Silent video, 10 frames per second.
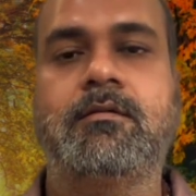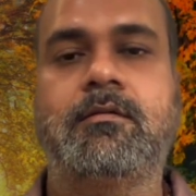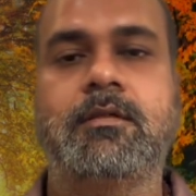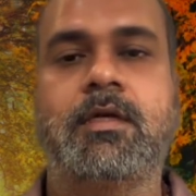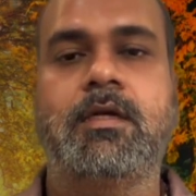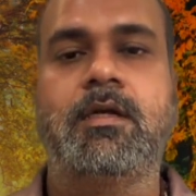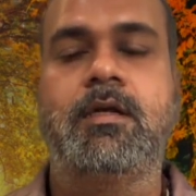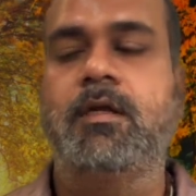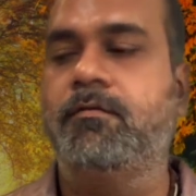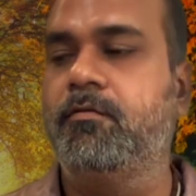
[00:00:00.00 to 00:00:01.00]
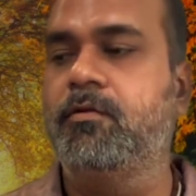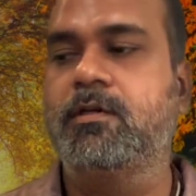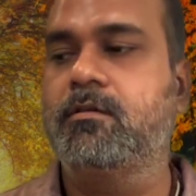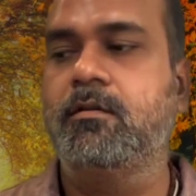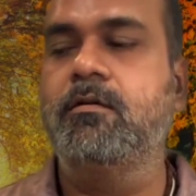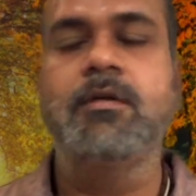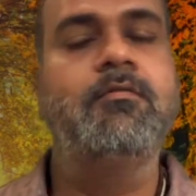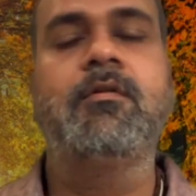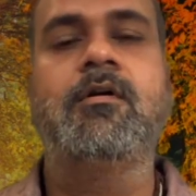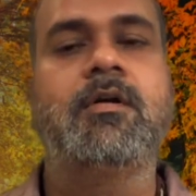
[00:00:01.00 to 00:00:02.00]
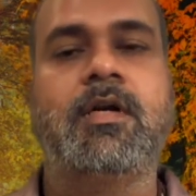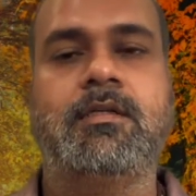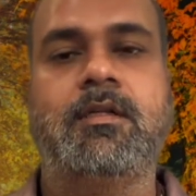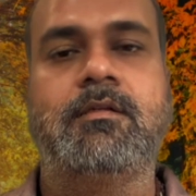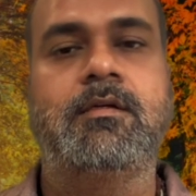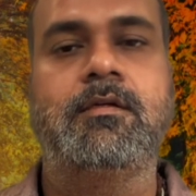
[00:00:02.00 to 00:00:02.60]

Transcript: Okay, if you work slow, you will not get the result.